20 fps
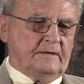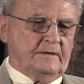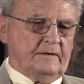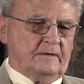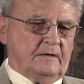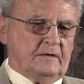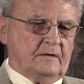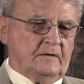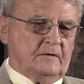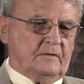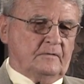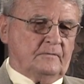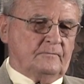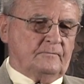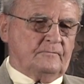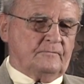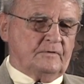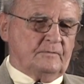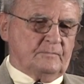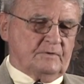uh,
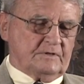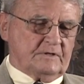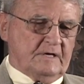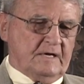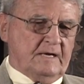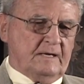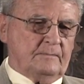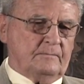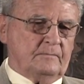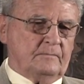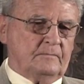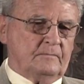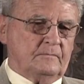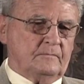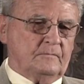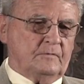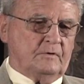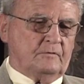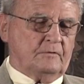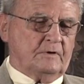from the time
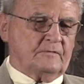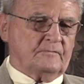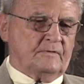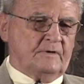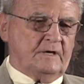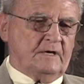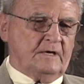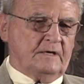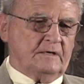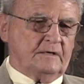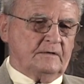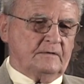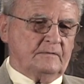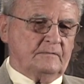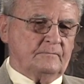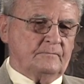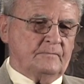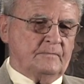we quit flying